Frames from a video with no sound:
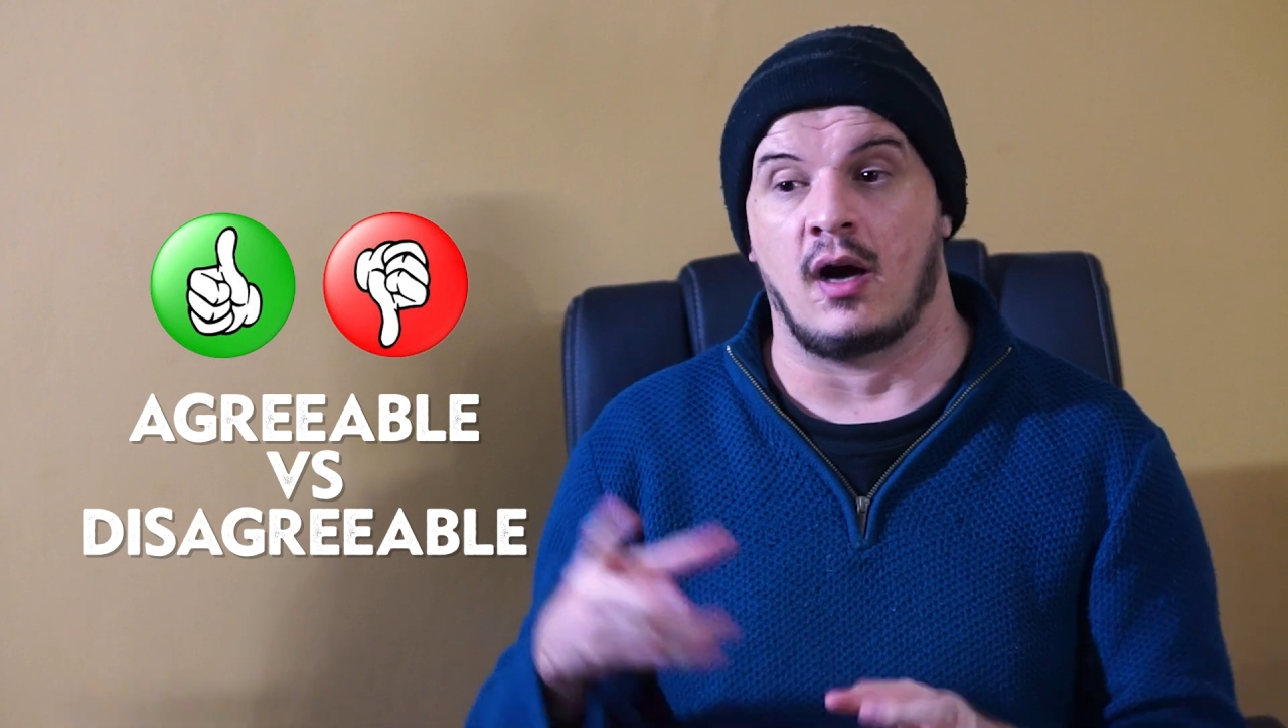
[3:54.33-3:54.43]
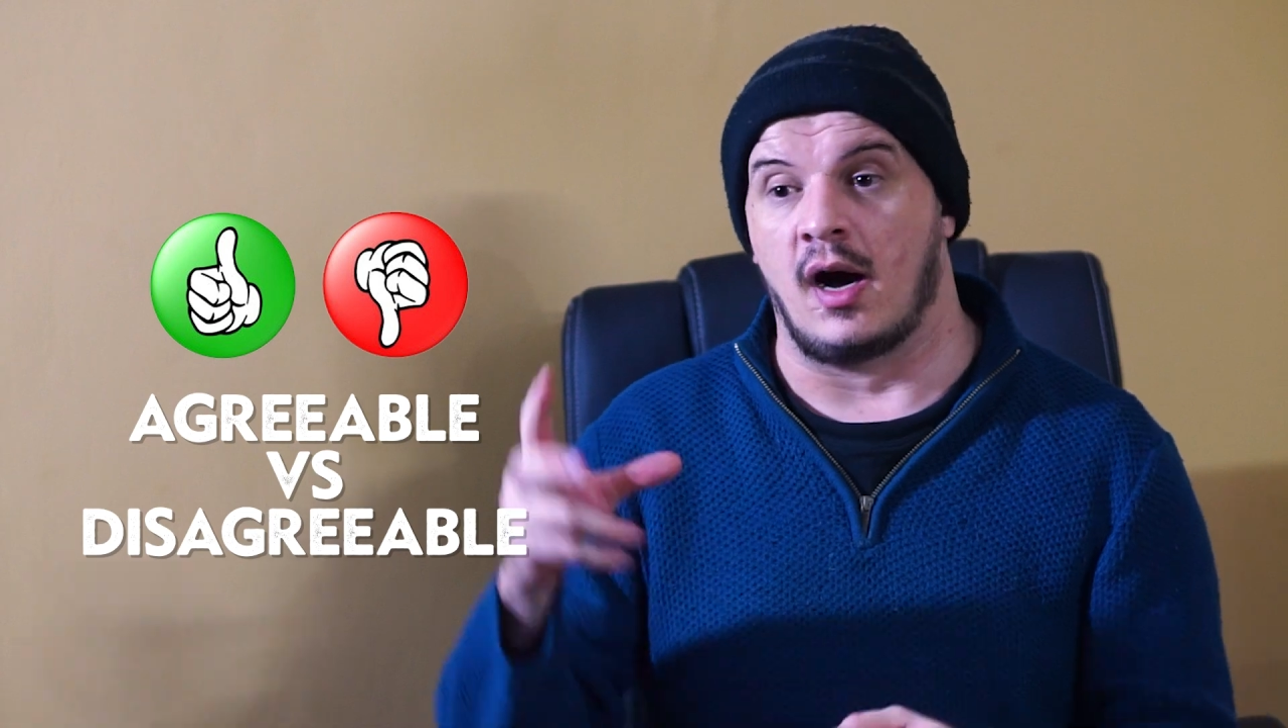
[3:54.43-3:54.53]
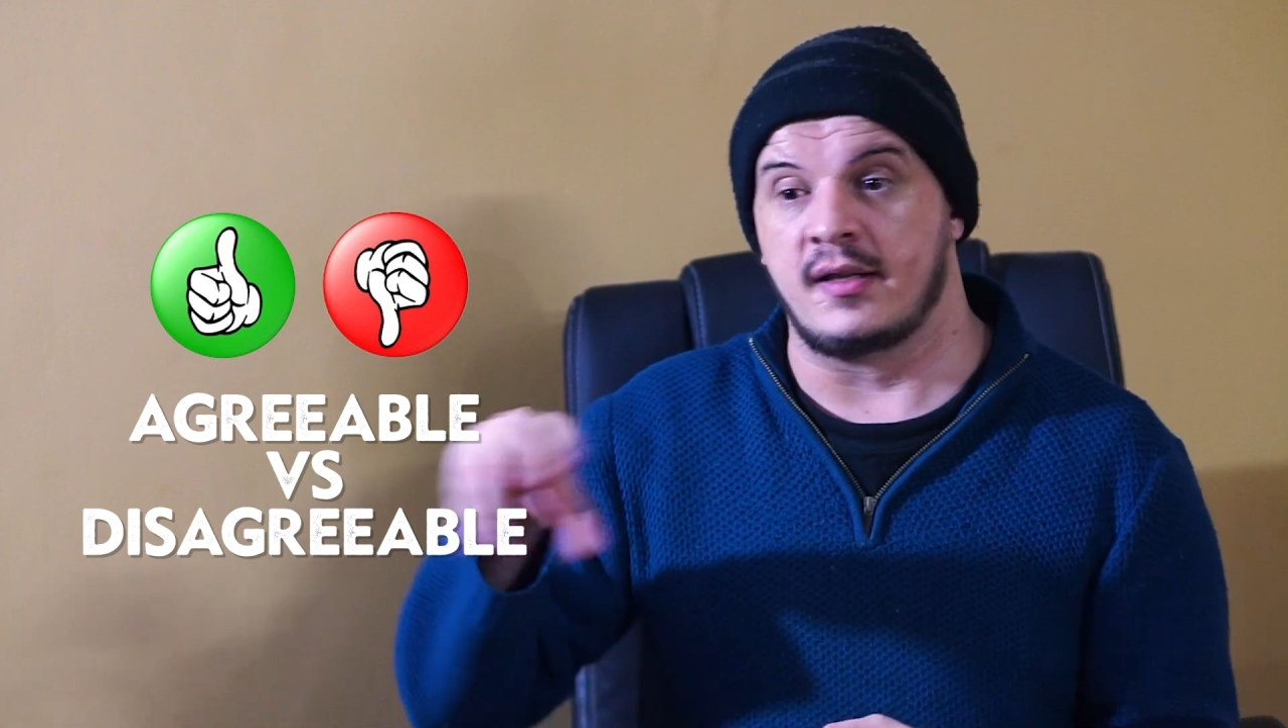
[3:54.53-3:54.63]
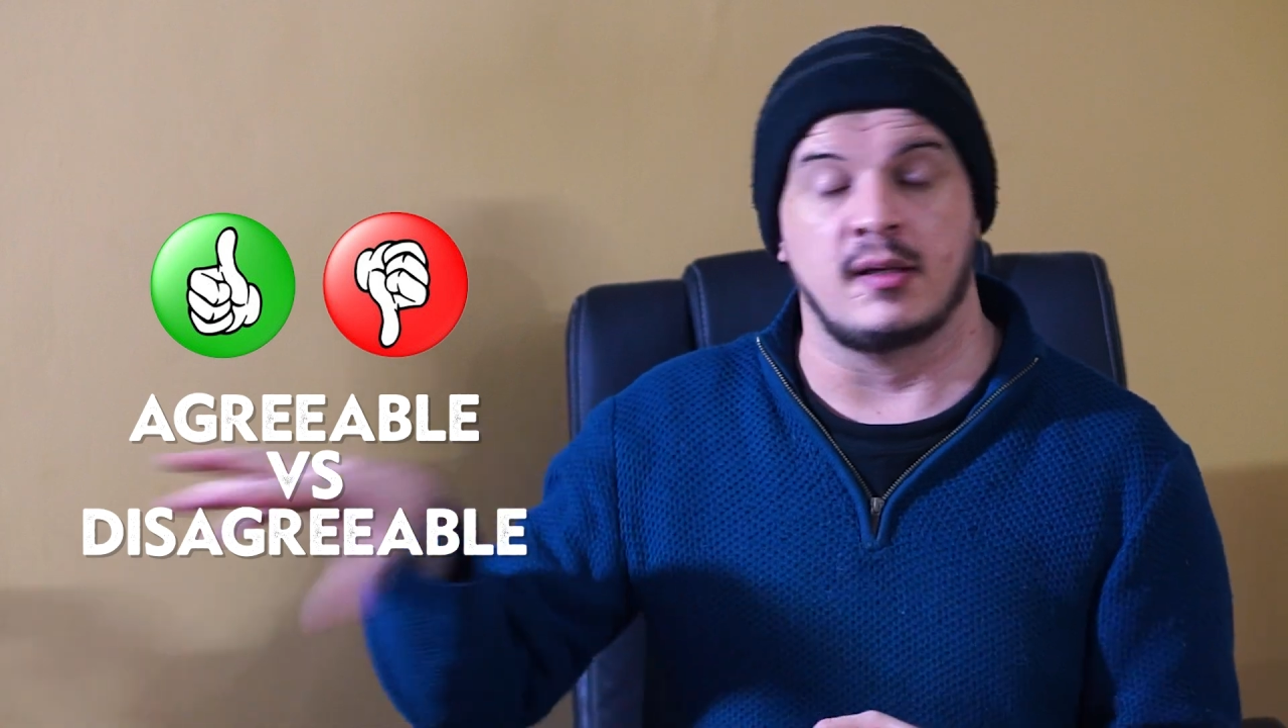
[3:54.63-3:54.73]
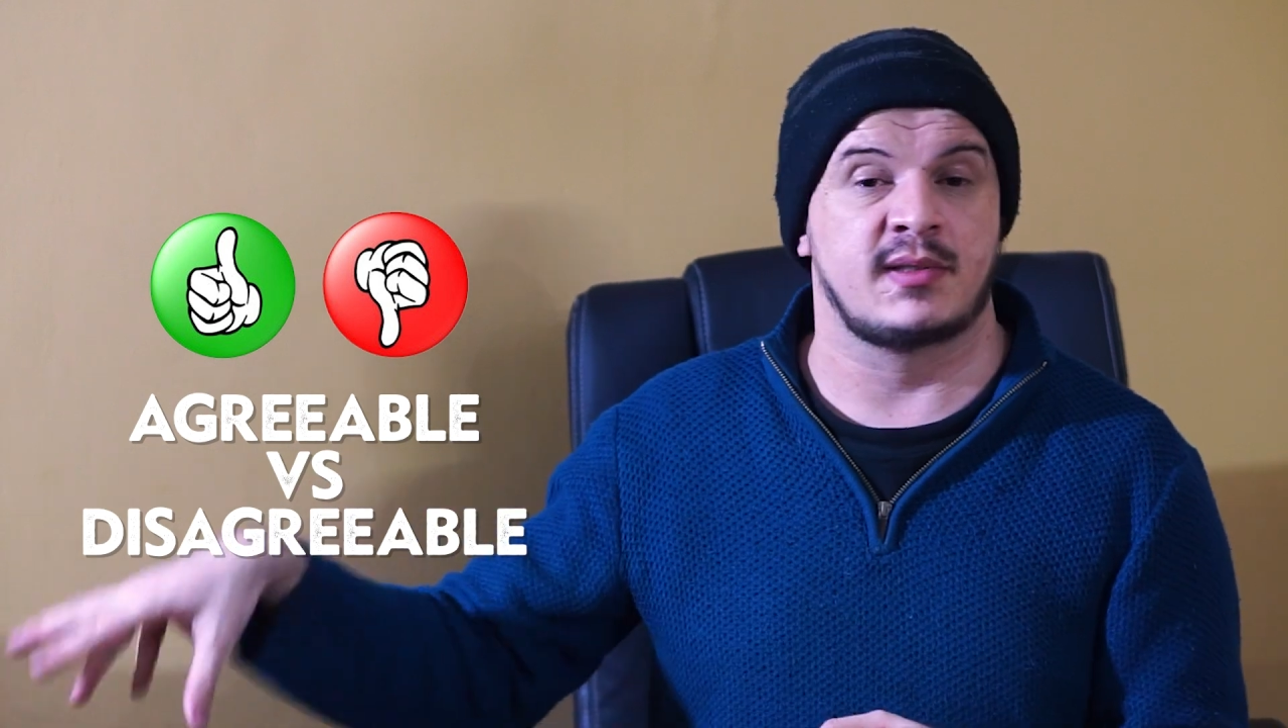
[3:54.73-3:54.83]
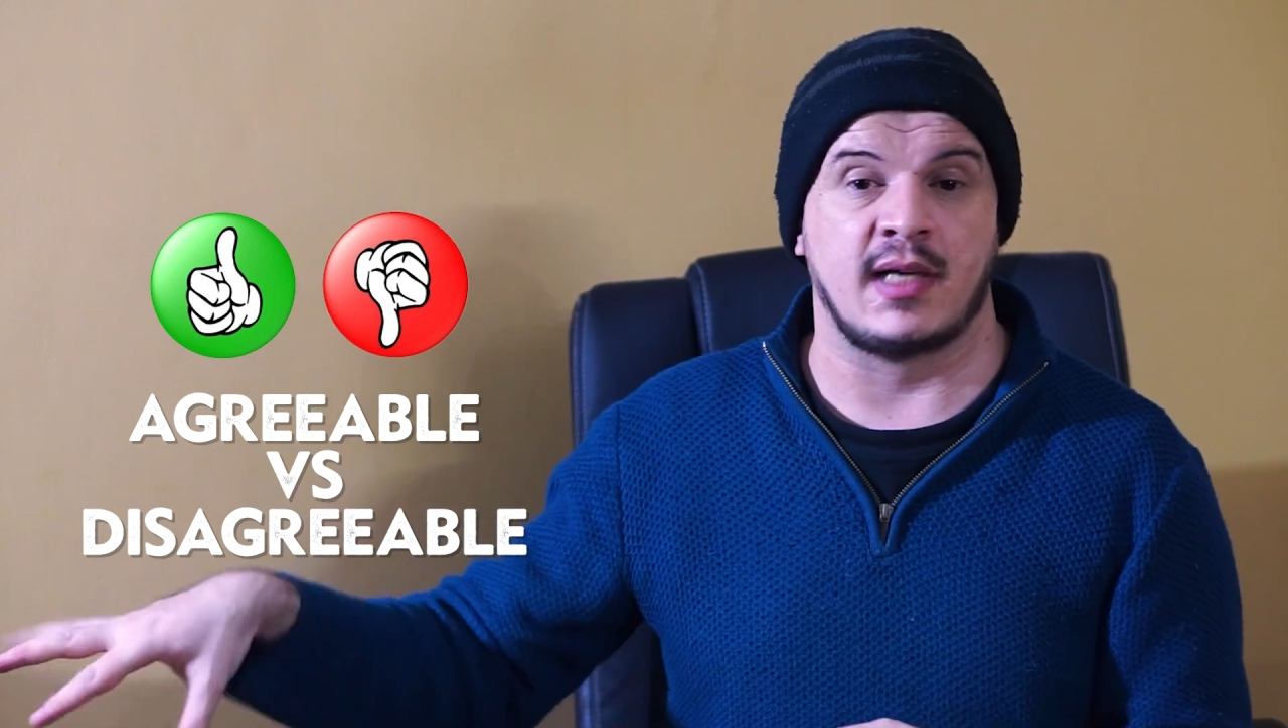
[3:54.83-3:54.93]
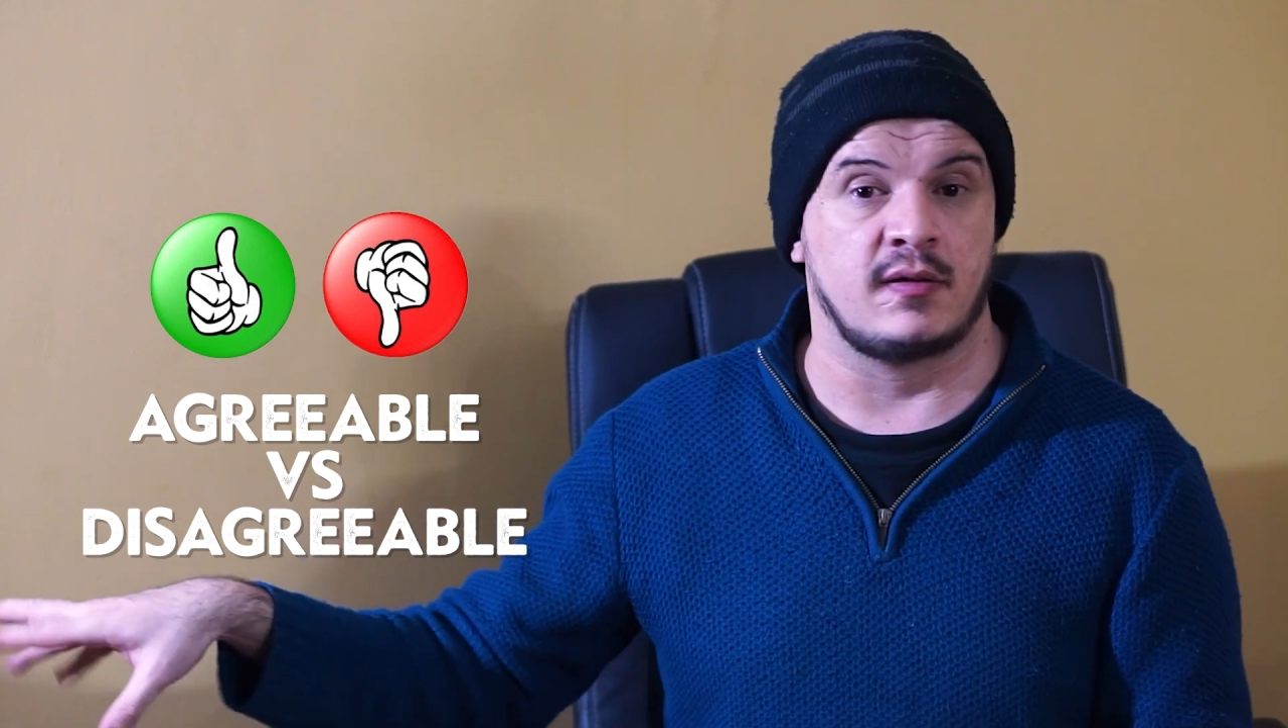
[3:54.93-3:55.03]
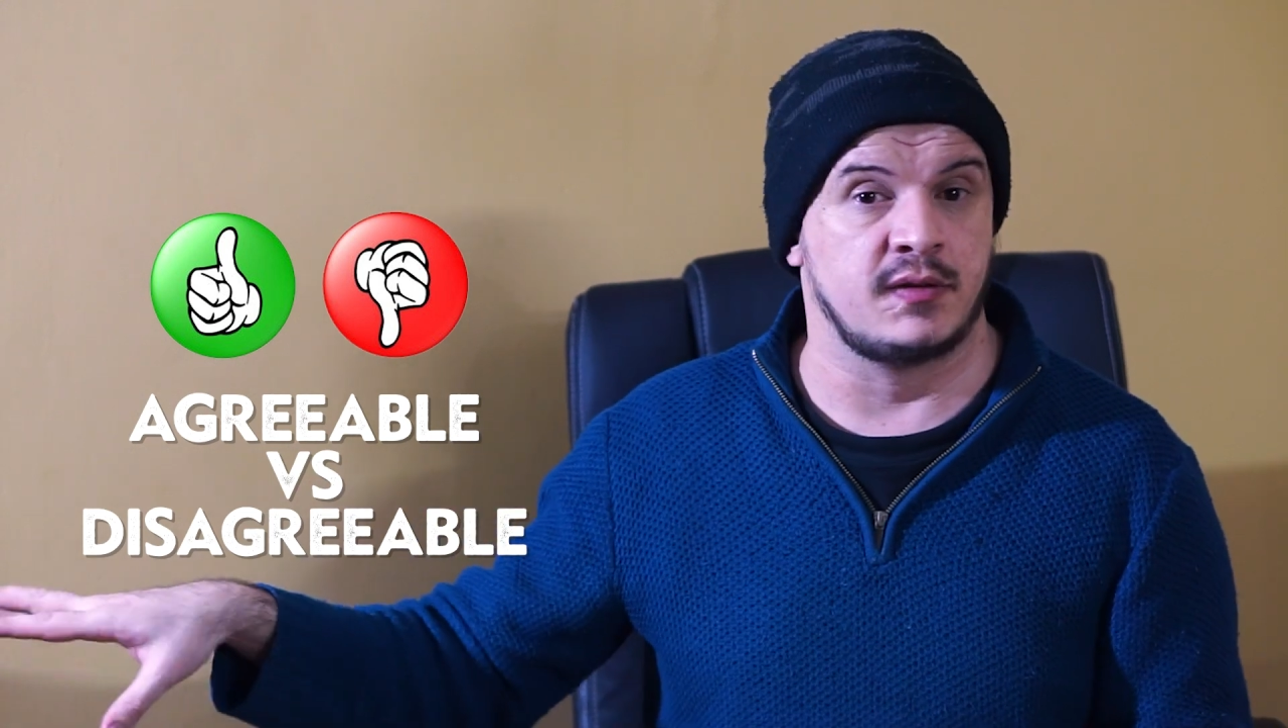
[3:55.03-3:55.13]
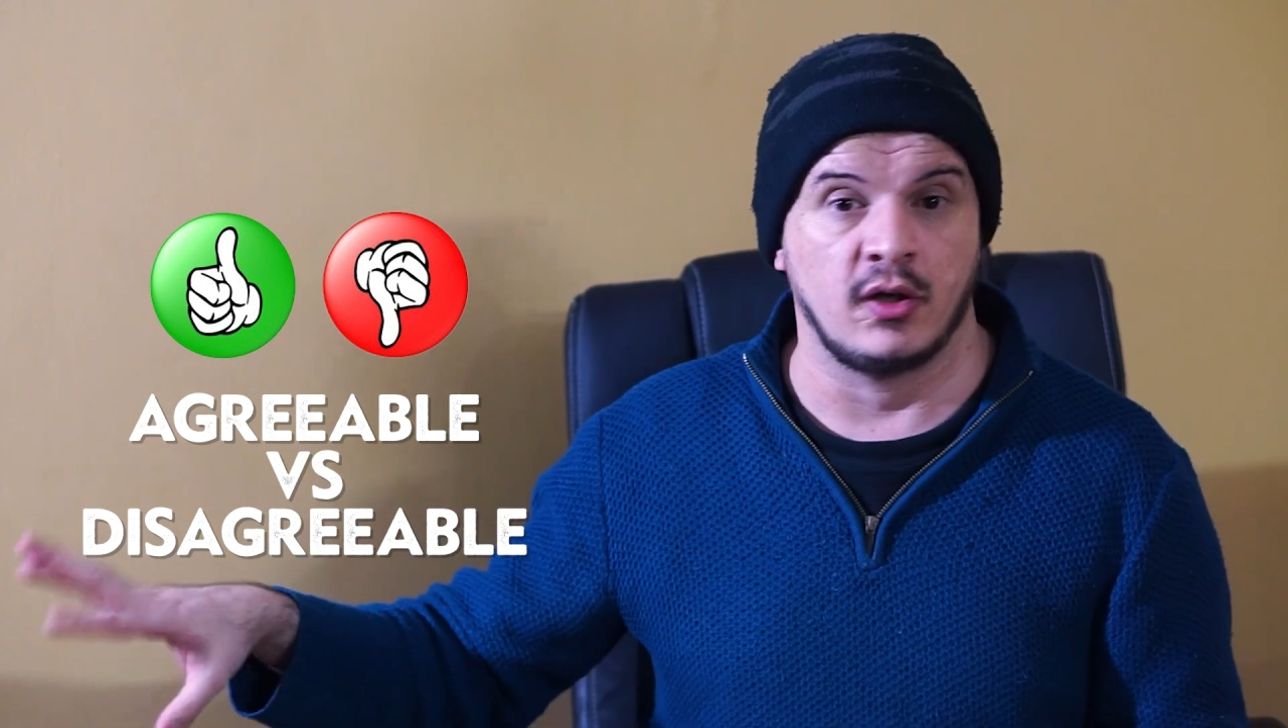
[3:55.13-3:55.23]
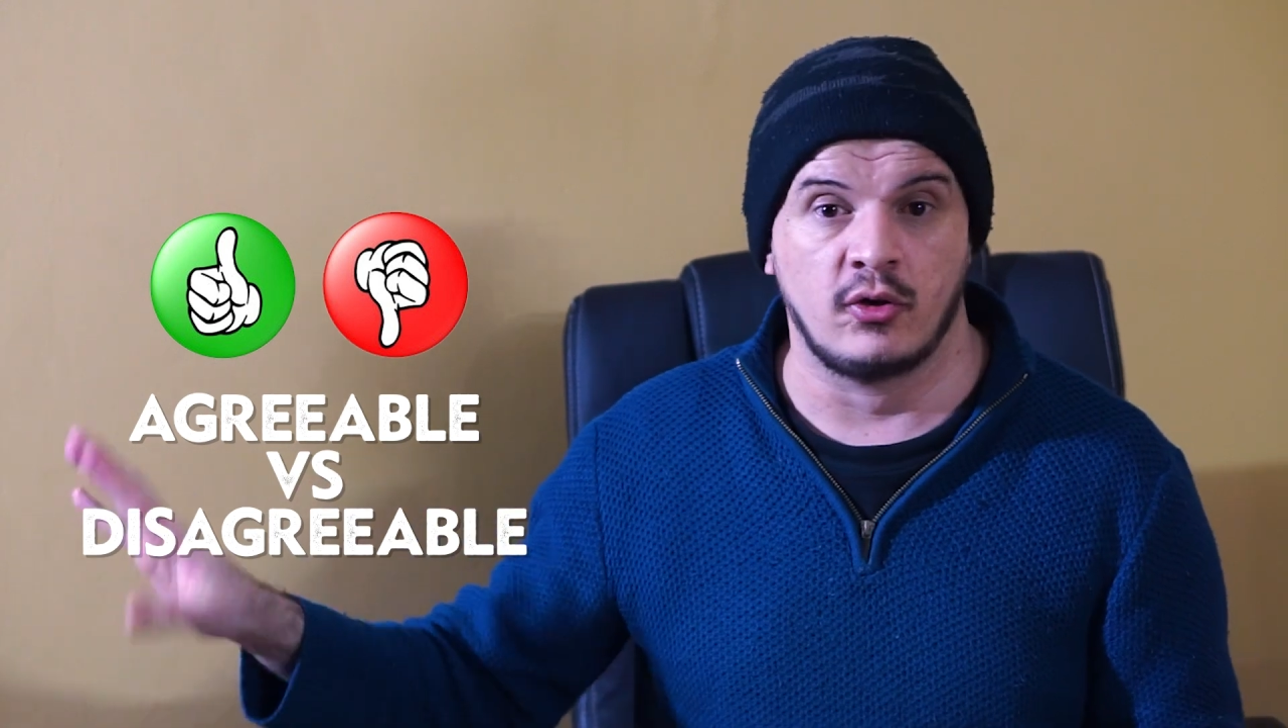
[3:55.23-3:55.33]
hide themselves in